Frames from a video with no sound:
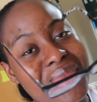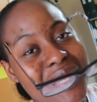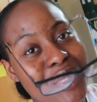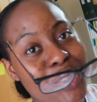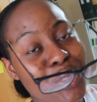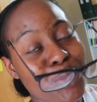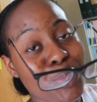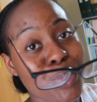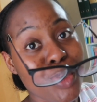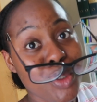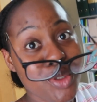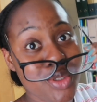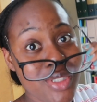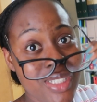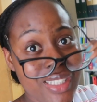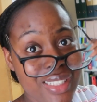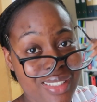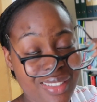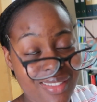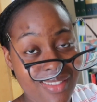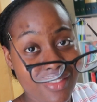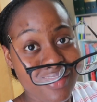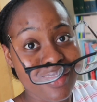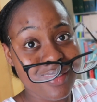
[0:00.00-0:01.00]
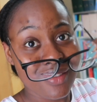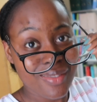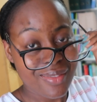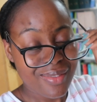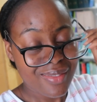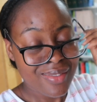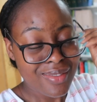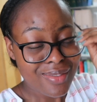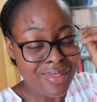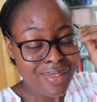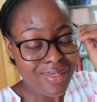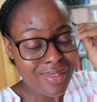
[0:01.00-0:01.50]
Good morning.
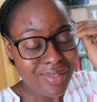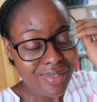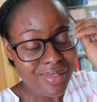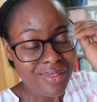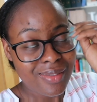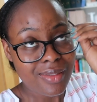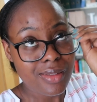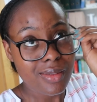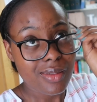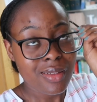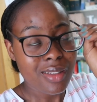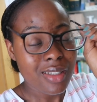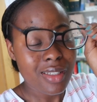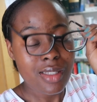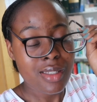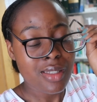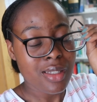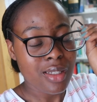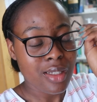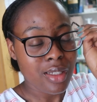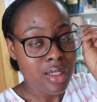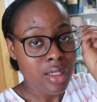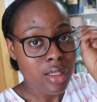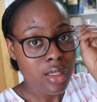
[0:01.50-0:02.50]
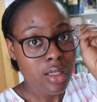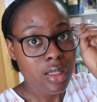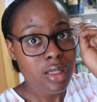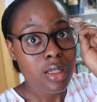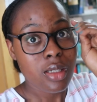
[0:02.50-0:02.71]
Let's see.